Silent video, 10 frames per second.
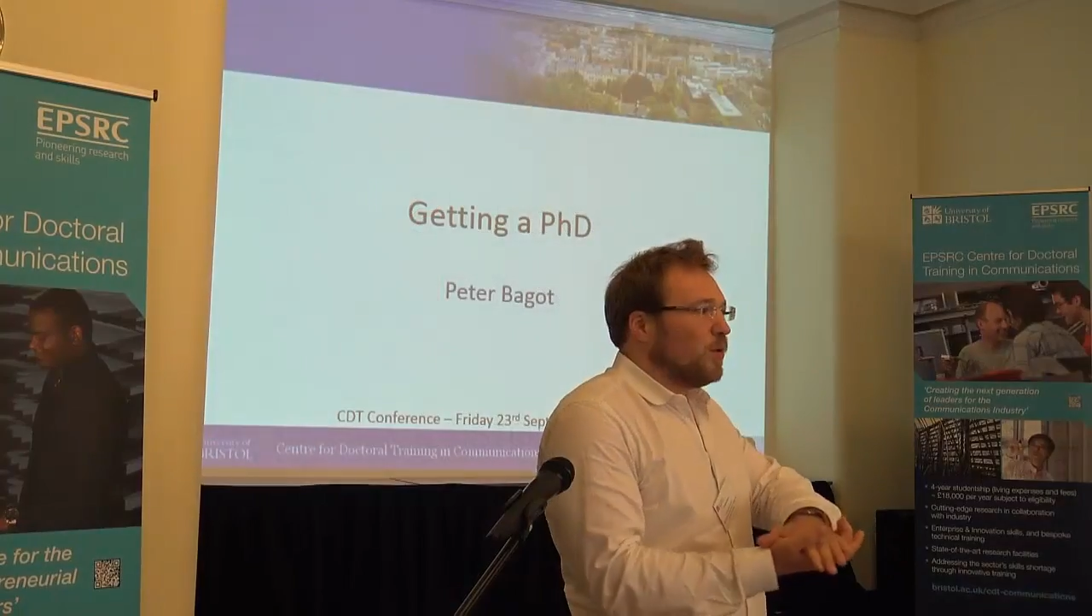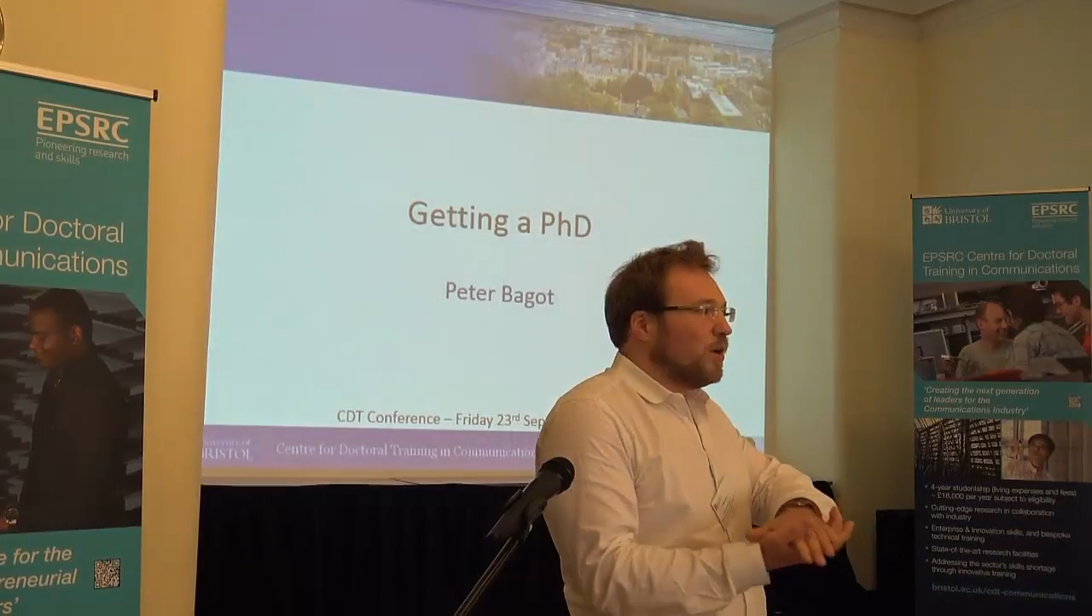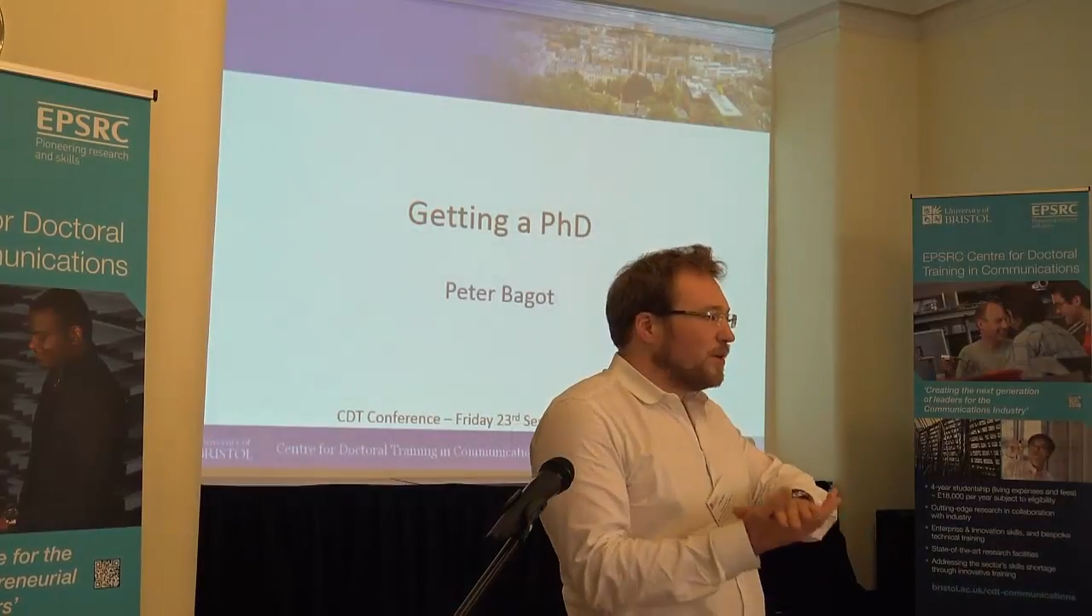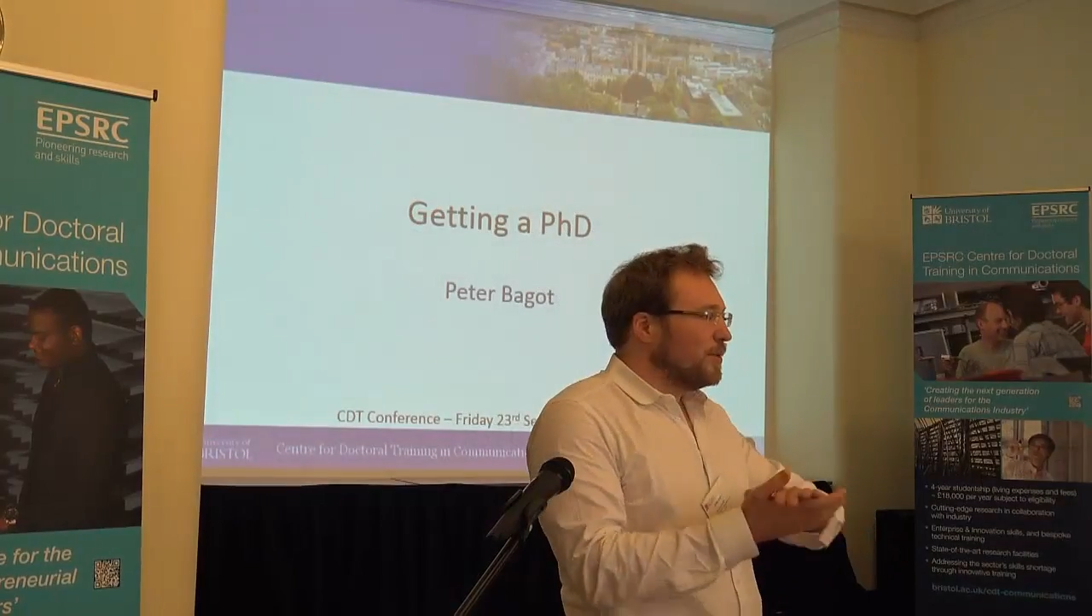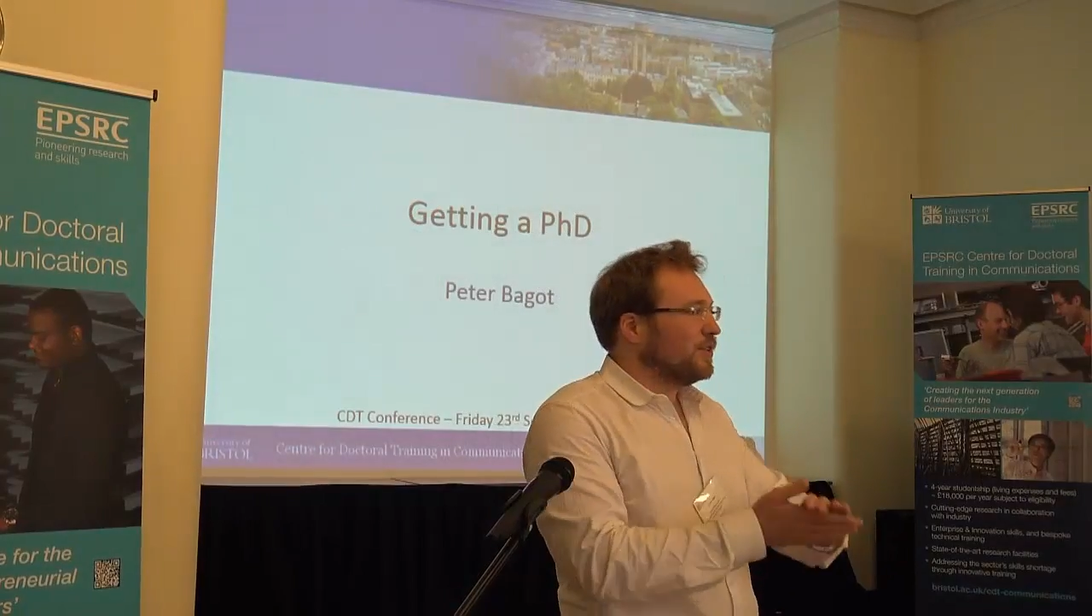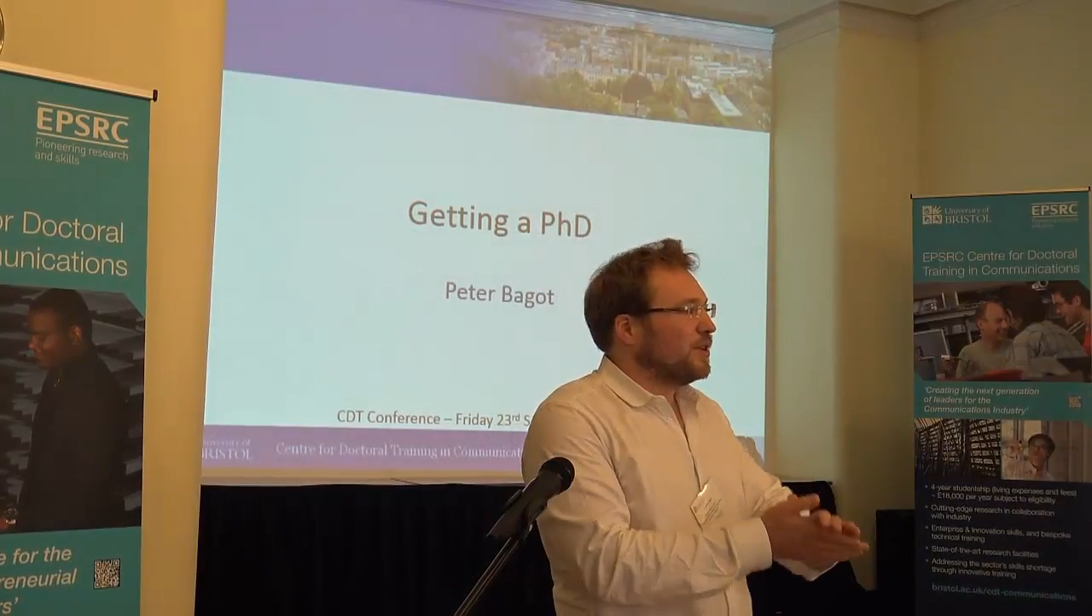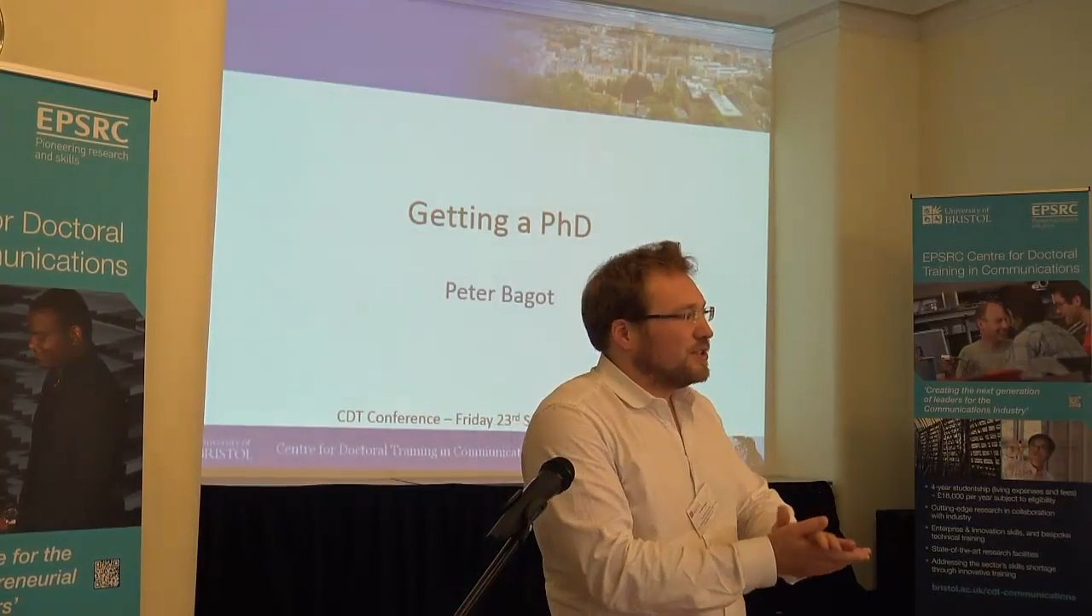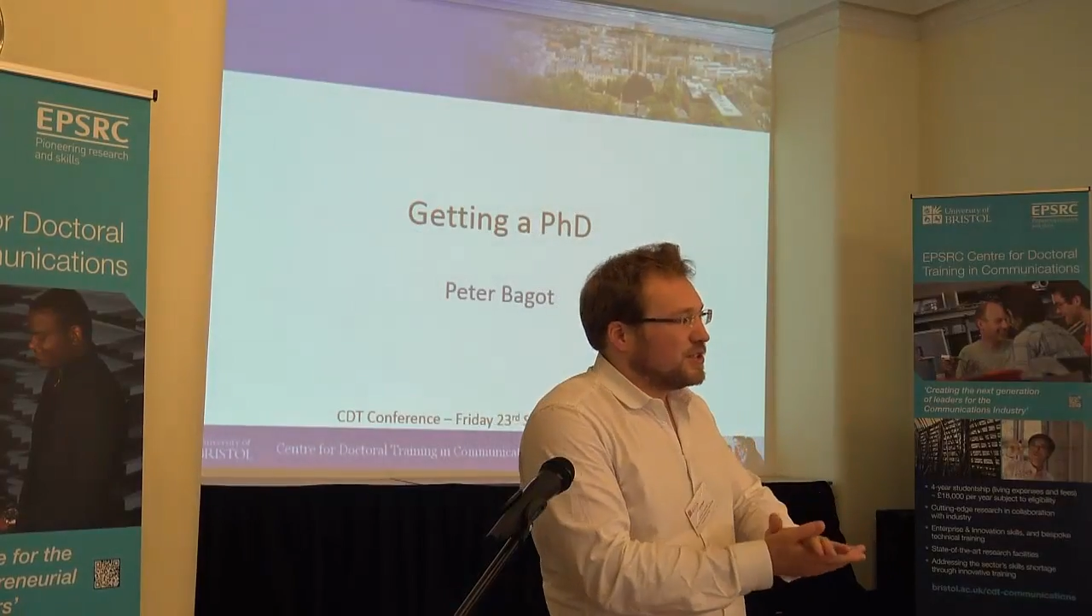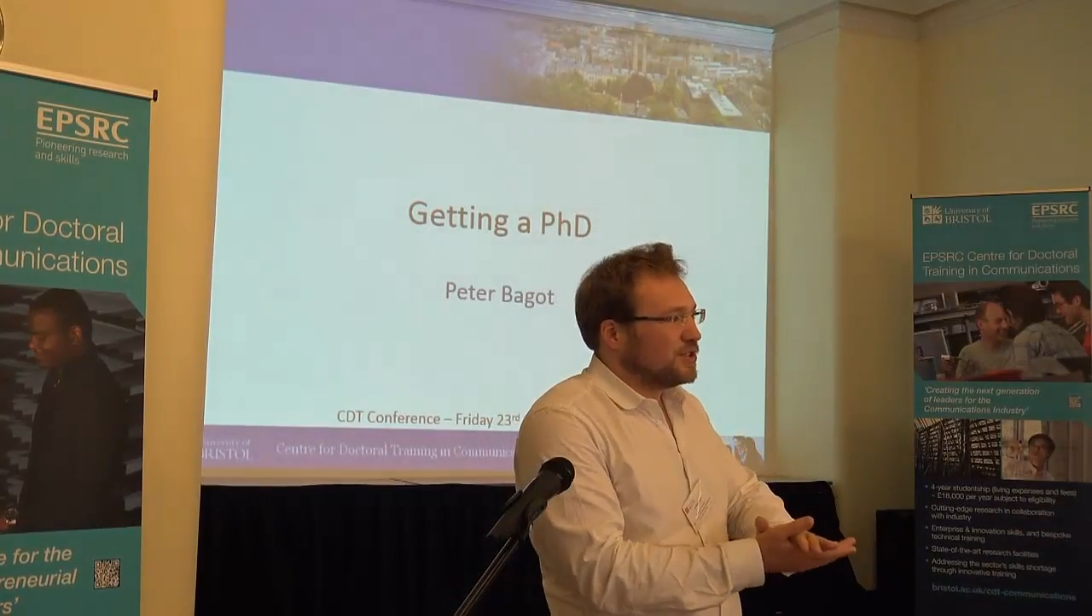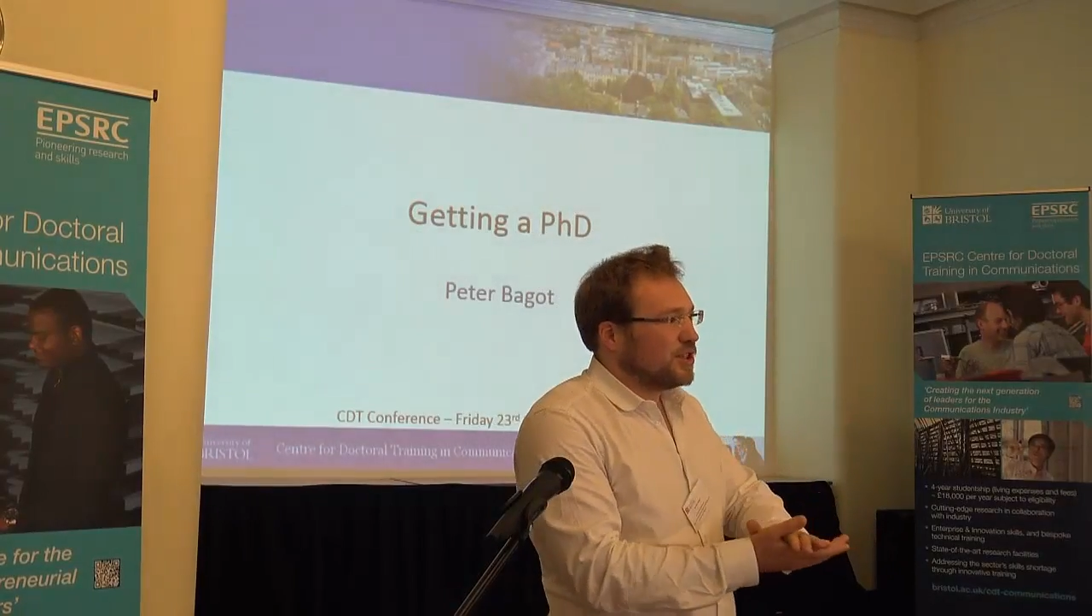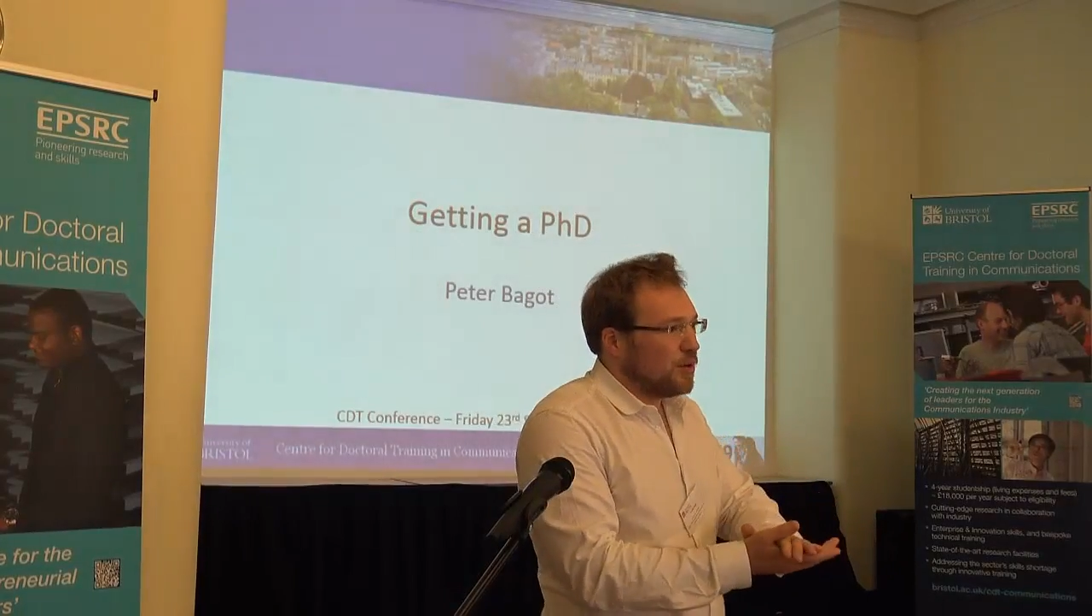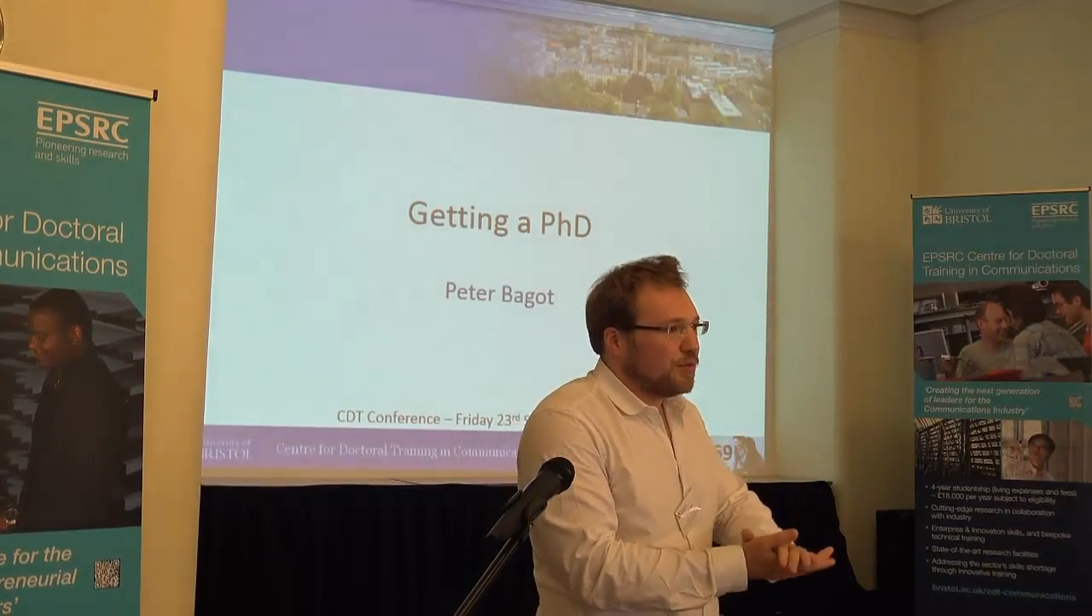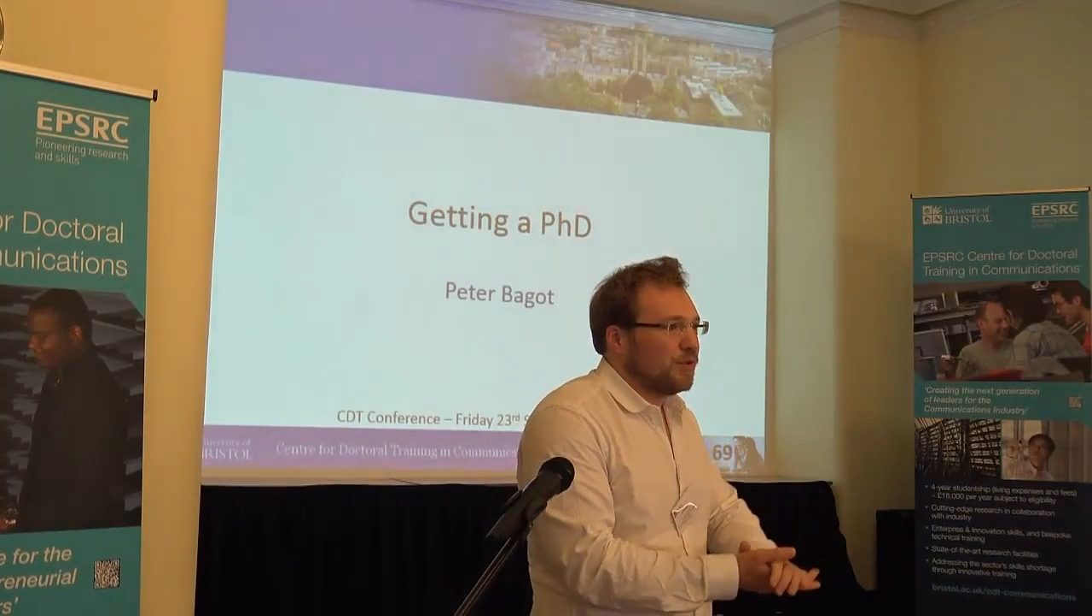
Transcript: what I'm going to do is just go